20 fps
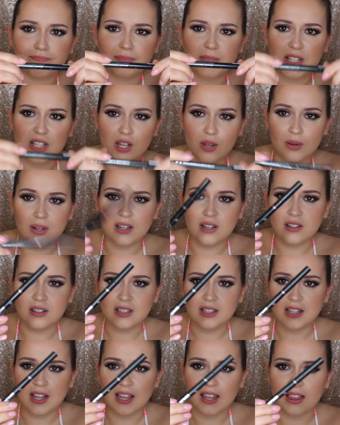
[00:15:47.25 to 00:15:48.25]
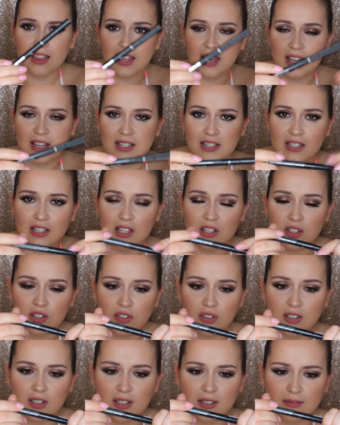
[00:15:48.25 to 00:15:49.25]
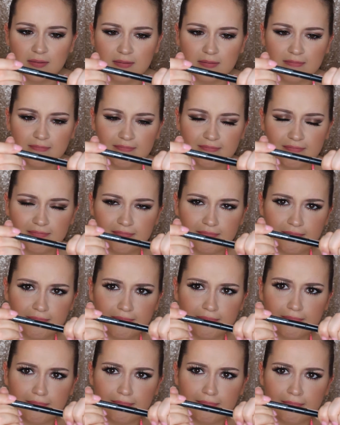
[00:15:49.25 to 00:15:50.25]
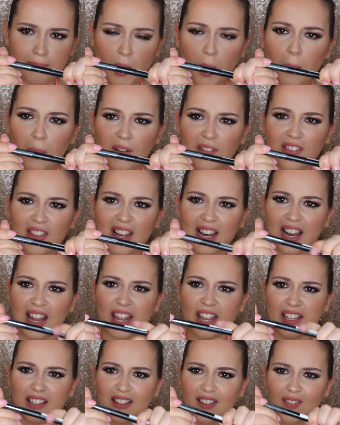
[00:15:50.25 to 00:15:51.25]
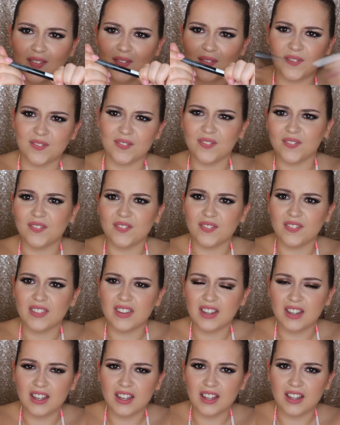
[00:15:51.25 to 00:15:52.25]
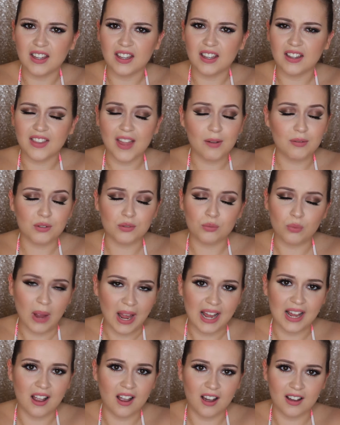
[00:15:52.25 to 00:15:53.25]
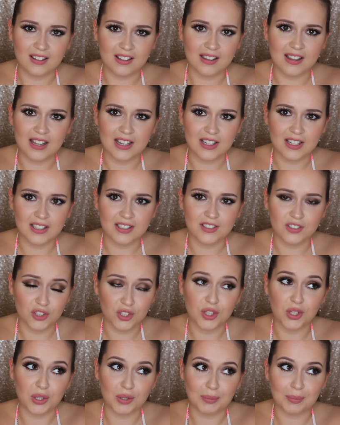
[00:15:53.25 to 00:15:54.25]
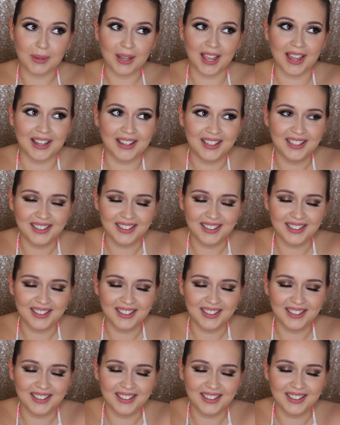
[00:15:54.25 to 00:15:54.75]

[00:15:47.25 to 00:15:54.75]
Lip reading: So it looks like this, and you just pop off the lid. That was way harder than it should have been.